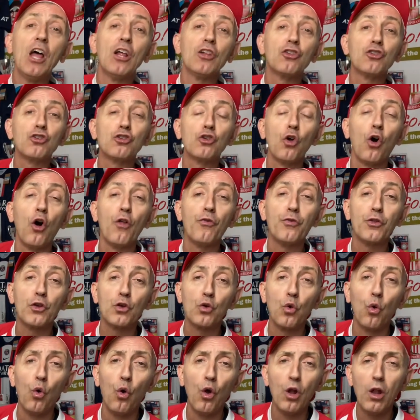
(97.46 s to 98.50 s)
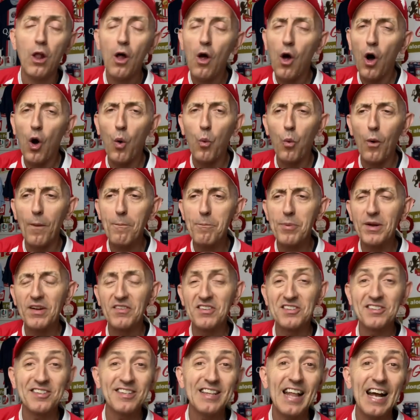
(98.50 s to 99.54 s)
scored the goal, or one bit of
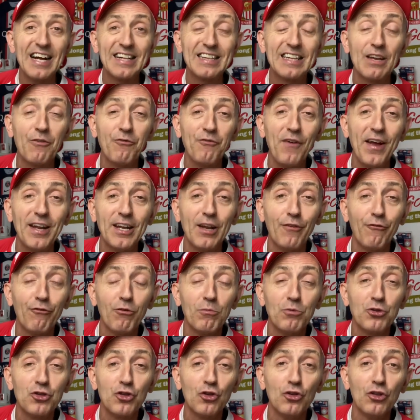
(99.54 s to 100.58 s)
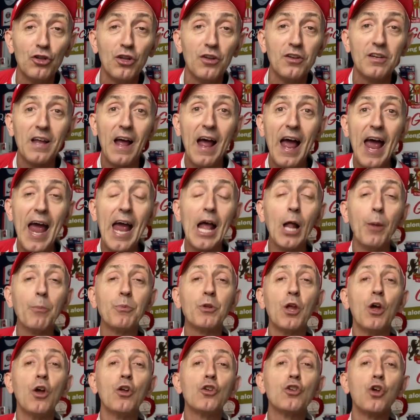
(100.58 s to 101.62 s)
slack defending from Sunderland helped
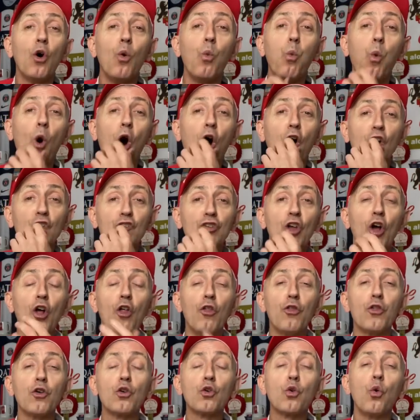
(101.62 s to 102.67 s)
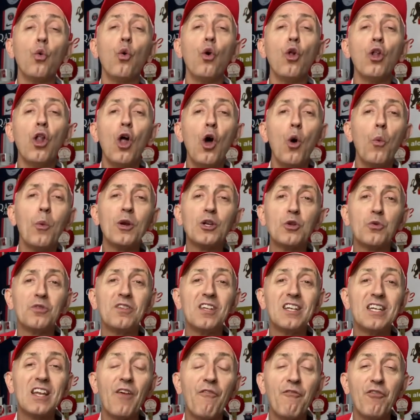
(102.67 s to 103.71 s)
towards the goal, which was the
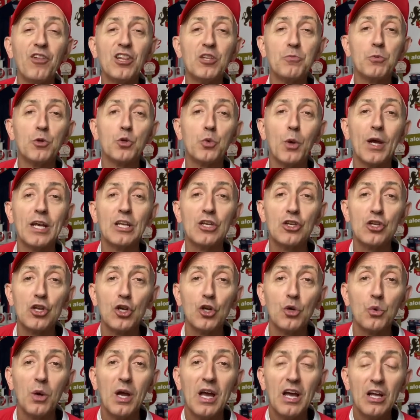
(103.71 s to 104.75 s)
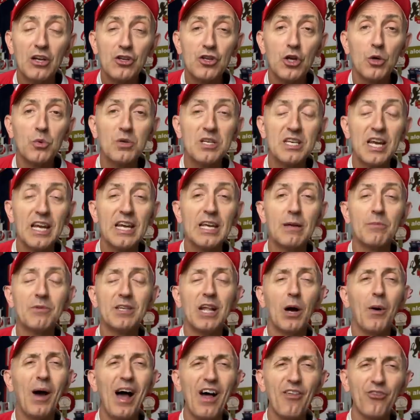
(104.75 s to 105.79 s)
difference between two teams.
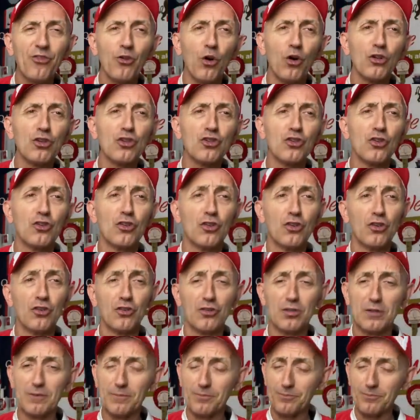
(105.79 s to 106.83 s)
Now, I thought Sunderland,